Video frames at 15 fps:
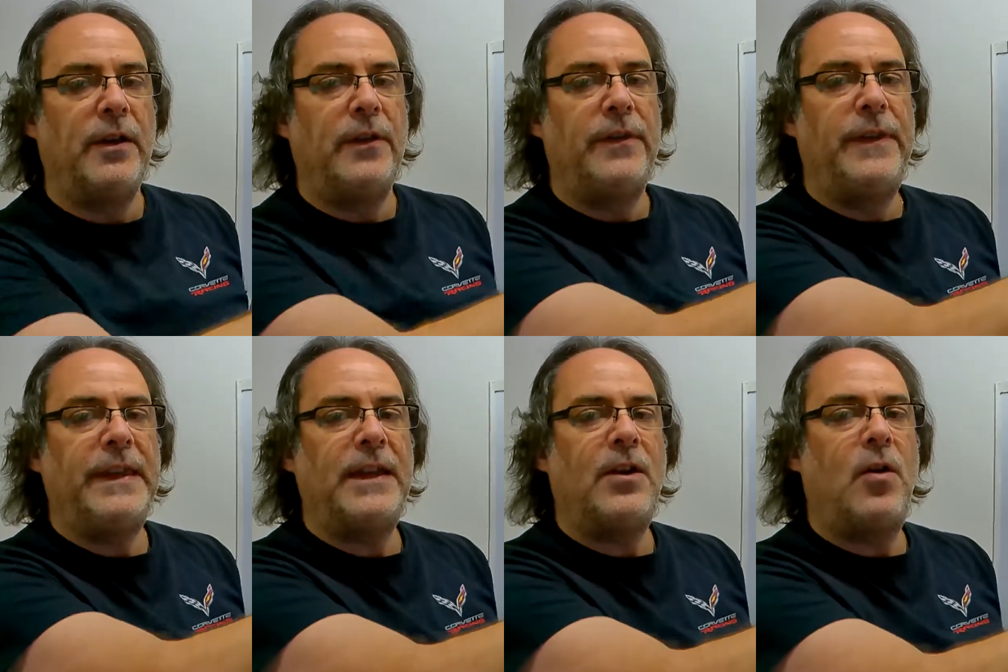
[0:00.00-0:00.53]

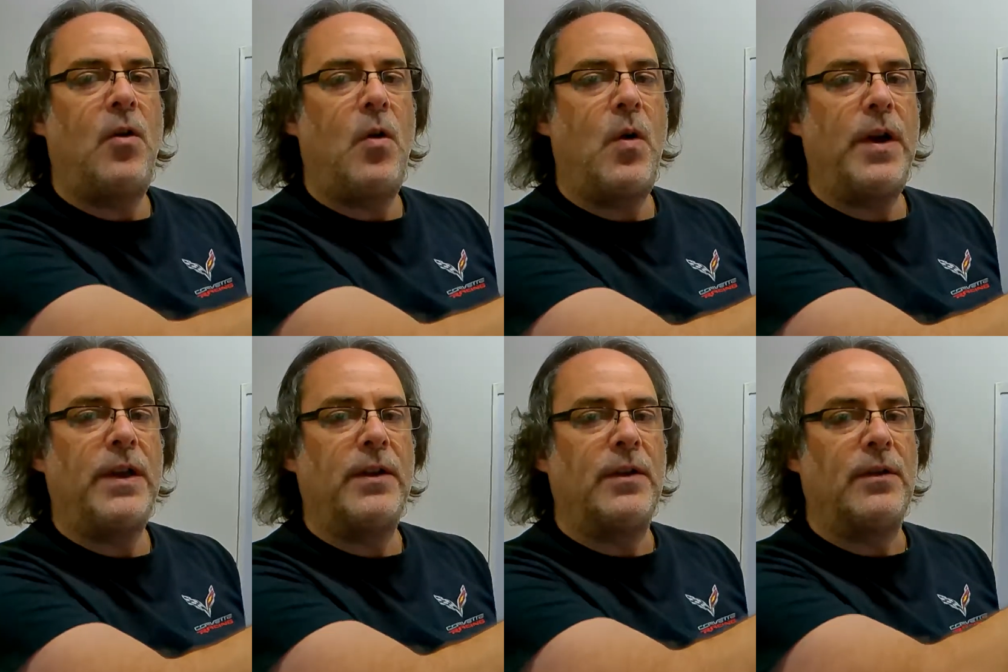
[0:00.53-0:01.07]
the
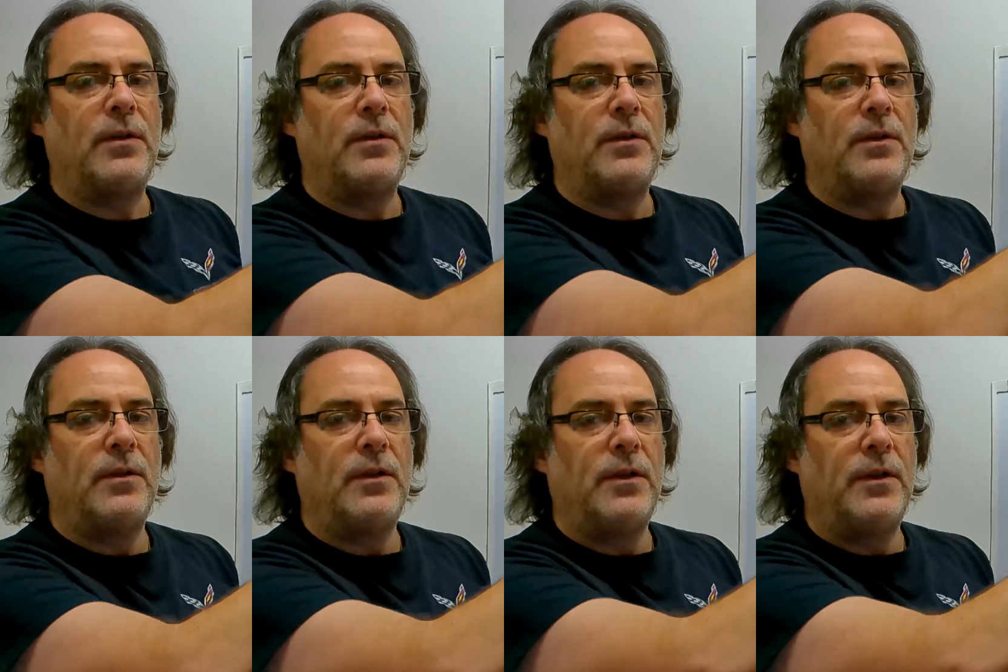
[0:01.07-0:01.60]
oil
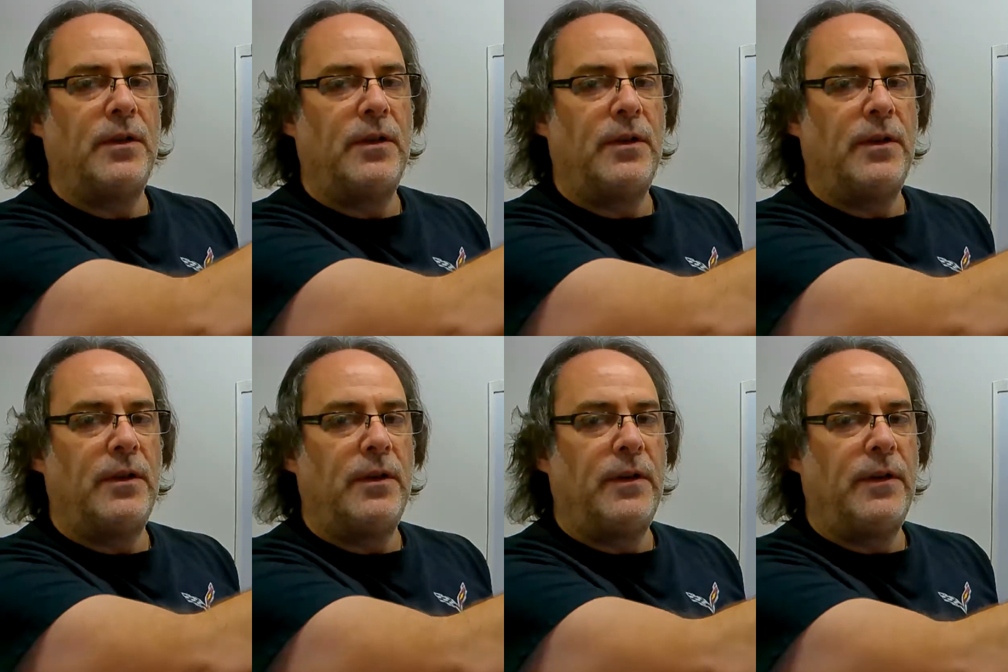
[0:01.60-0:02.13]

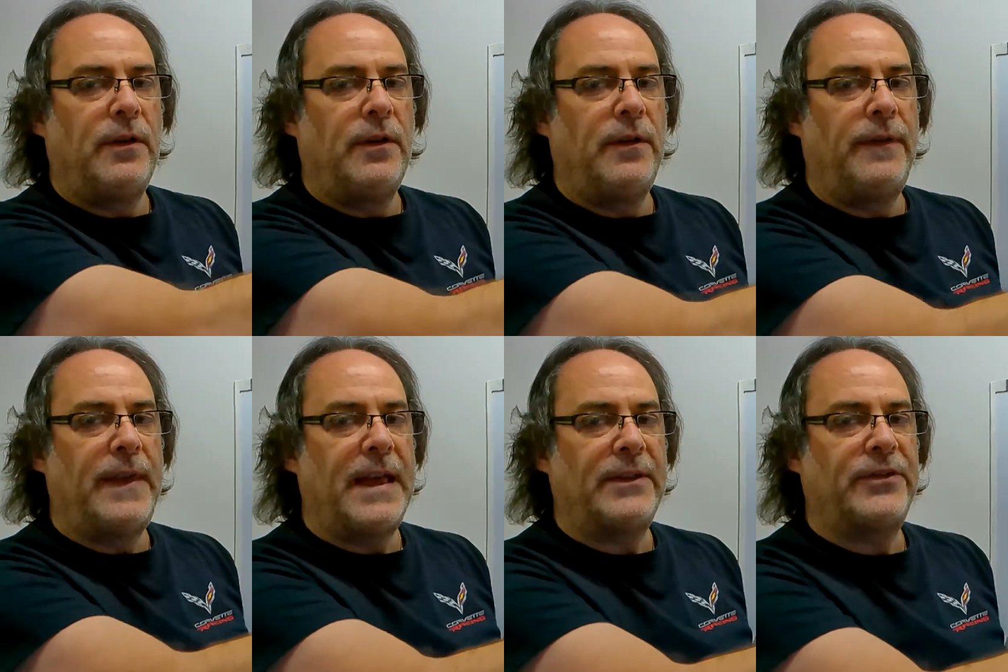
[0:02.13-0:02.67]

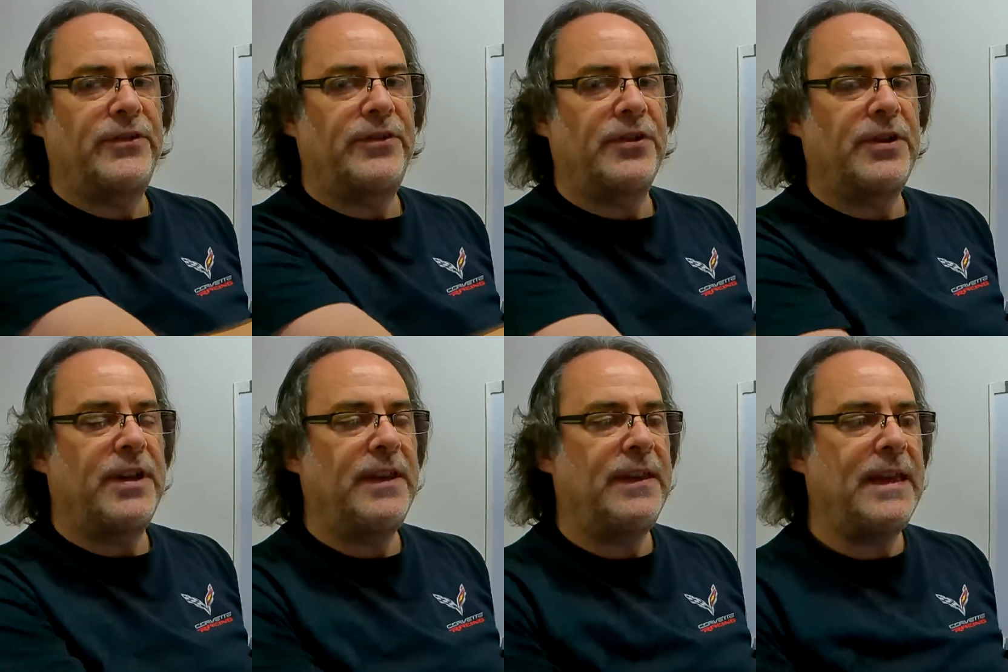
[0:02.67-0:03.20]
that
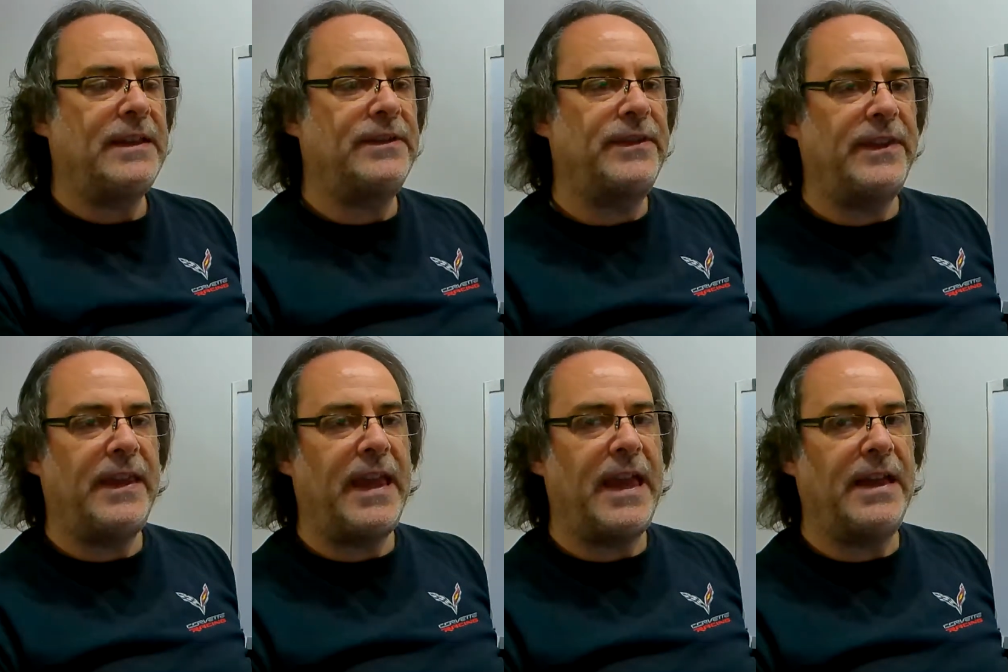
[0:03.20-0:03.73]
circulates
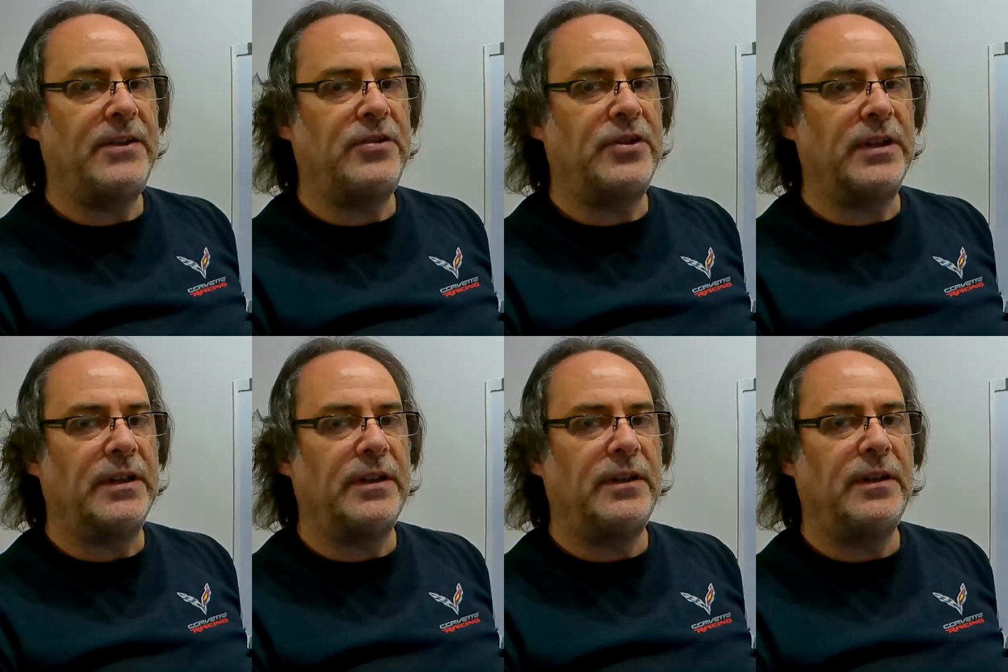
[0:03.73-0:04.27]
the
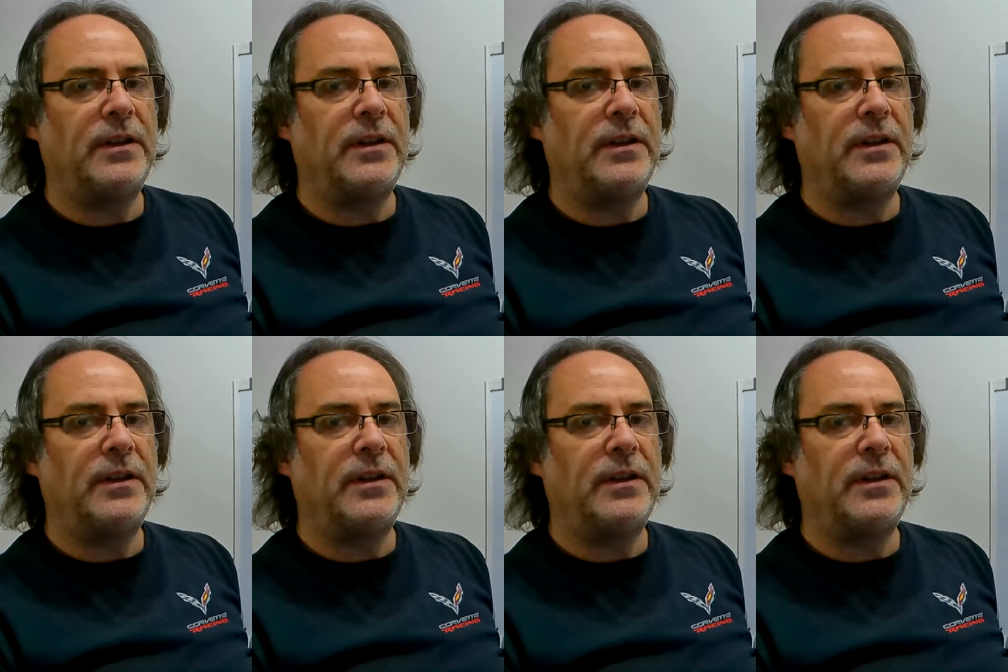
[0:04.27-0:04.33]
engine